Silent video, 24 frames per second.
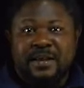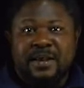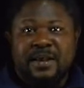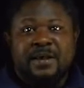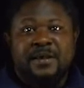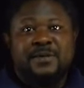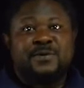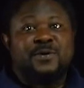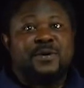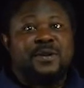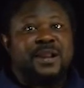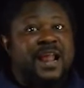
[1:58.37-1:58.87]

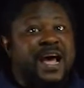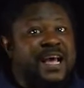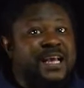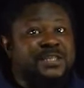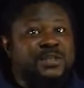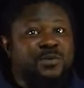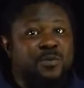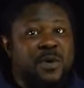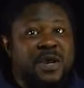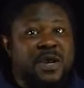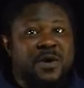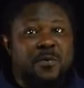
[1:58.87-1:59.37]
So
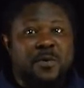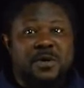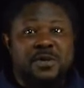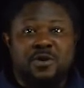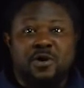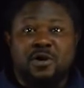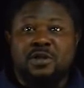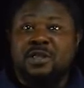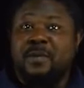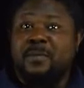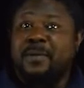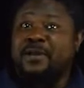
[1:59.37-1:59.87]
last week we
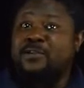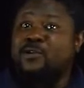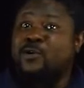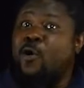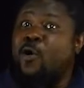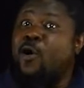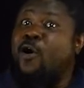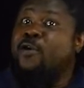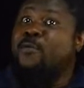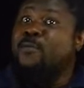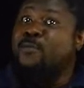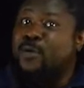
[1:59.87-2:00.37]
talked about
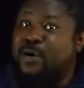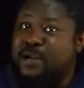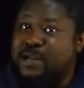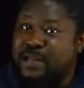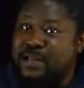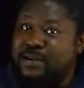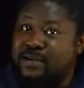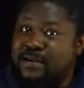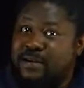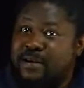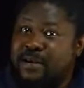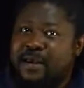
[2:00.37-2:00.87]

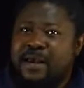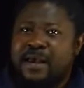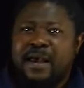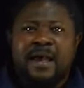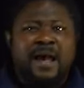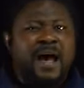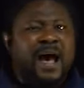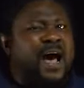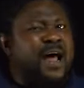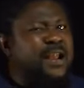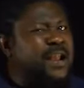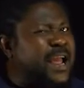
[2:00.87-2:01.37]
onboarding.
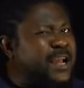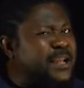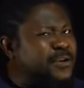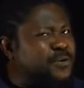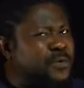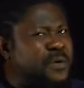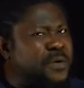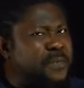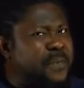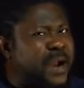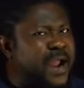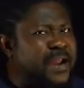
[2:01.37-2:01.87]
I'd like to
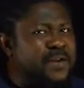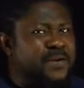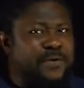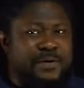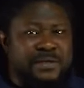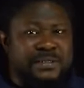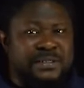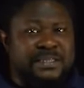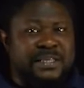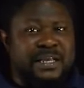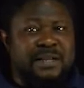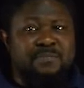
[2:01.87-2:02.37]
remind
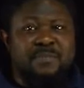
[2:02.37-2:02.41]
us that